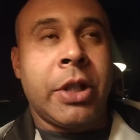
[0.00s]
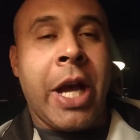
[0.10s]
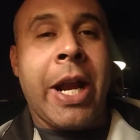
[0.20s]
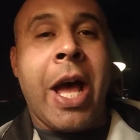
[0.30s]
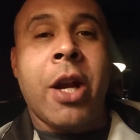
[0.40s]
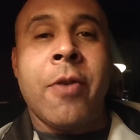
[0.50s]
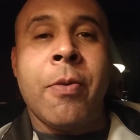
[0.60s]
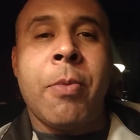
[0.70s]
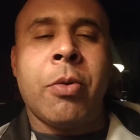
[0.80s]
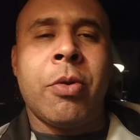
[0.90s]
got out of
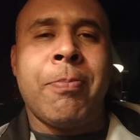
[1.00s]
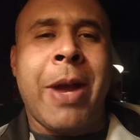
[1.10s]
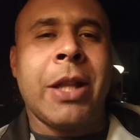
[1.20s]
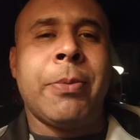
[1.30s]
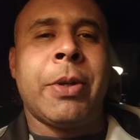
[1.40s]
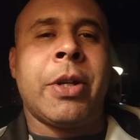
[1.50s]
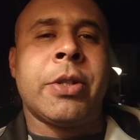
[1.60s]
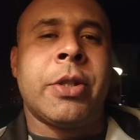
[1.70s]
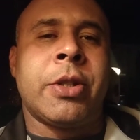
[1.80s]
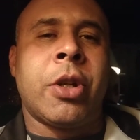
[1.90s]
them mainly
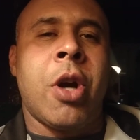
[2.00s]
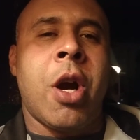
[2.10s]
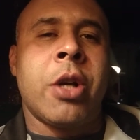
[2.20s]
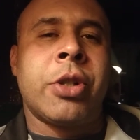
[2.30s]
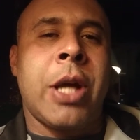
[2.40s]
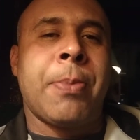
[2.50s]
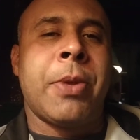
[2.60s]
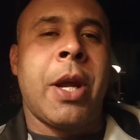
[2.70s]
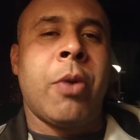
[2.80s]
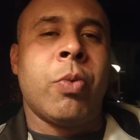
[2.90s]
because the cigar shop
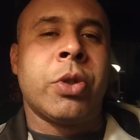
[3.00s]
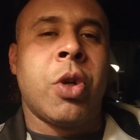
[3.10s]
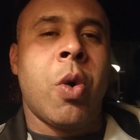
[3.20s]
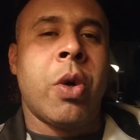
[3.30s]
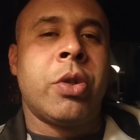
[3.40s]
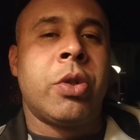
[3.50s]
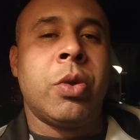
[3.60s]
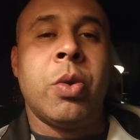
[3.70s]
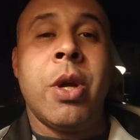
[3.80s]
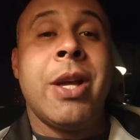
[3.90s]
that I was going
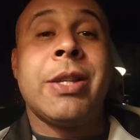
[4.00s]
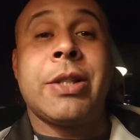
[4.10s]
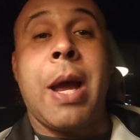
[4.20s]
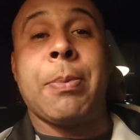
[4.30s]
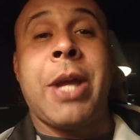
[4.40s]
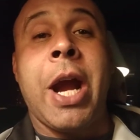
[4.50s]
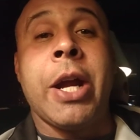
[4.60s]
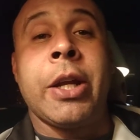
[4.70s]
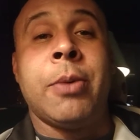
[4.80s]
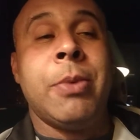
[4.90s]
to stopped
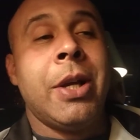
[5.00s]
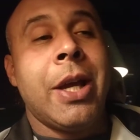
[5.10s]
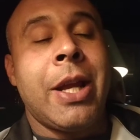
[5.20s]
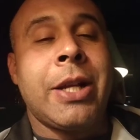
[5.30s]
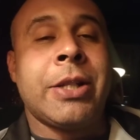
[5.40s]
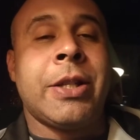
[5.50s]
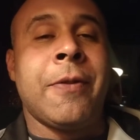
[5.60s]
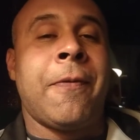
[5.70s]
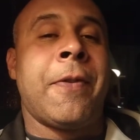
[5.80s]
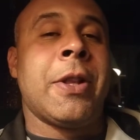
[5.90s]
carrying them, and I just
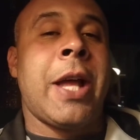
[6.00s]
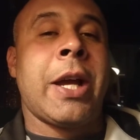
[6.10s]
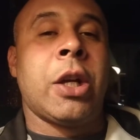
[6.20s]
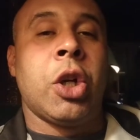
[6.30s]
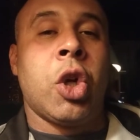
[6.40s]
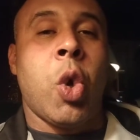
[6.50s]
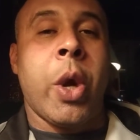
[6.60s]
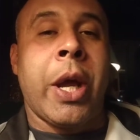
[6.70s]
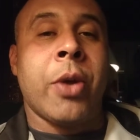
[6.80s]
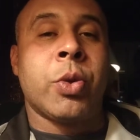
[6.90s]
didn't feel like
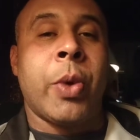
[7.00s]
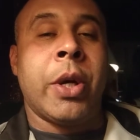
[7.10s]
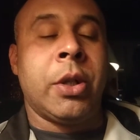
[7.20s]
going elsewhere